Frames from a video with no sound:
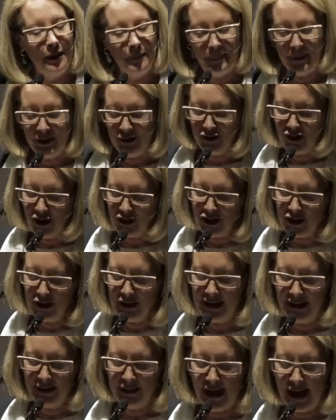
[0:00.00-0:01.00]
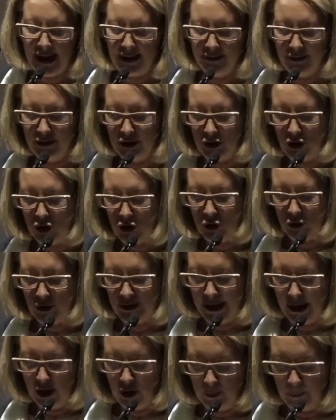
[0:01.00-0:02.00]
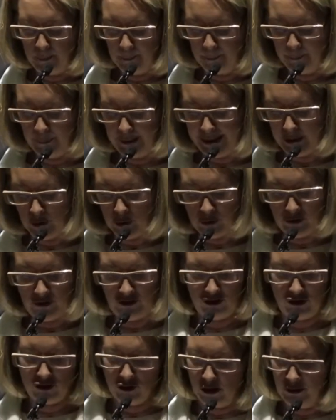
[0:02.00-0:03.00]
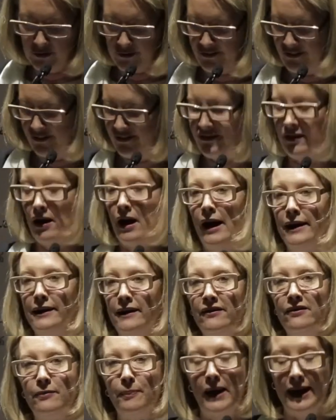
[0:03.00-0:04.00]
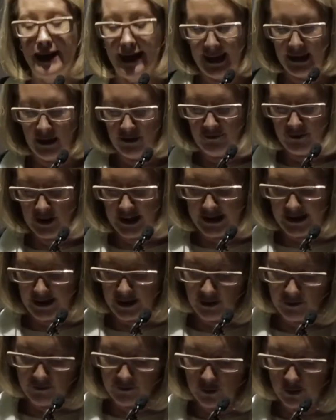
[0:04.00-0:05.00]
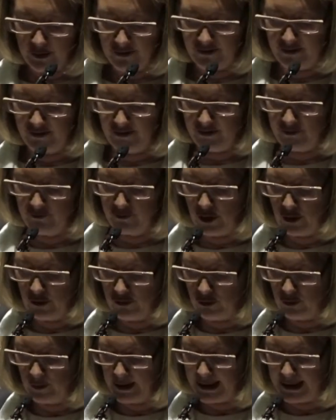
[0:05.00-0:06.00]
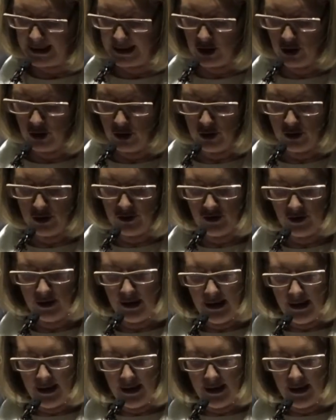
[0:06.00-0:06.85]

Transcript: But not only that you could help build strong societies by elevating the voices of those rarely heard,